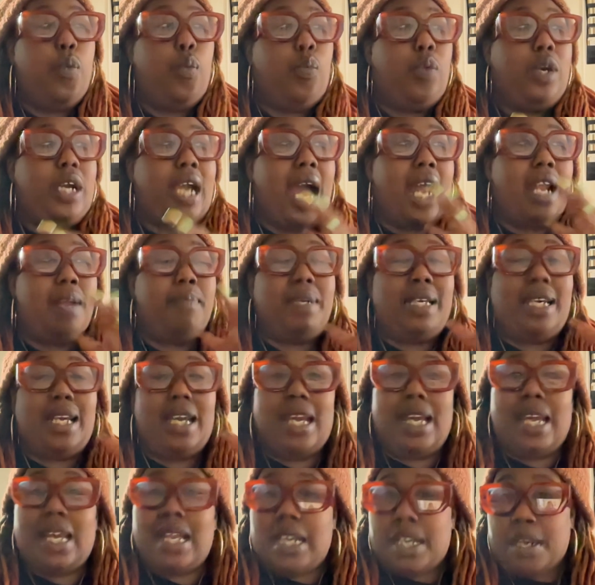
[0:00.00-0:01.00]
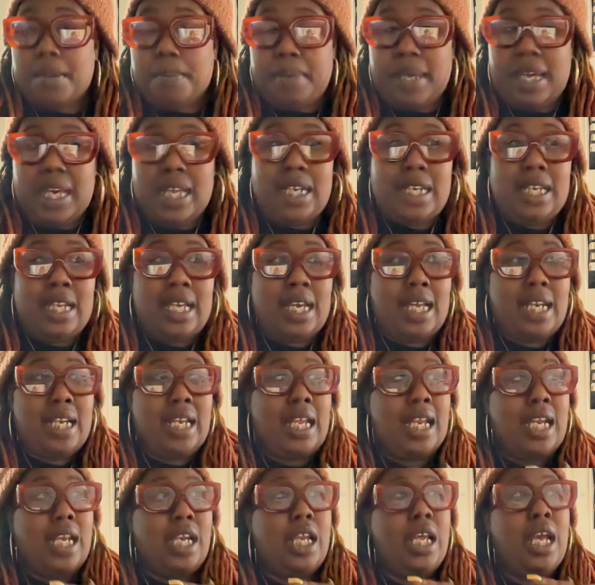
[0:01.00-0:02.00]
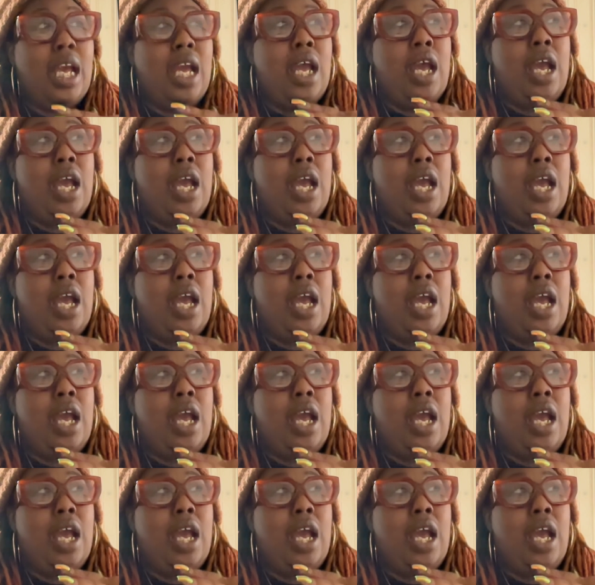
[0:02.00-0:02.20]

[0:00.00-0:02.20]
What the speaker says: we got to be independent and,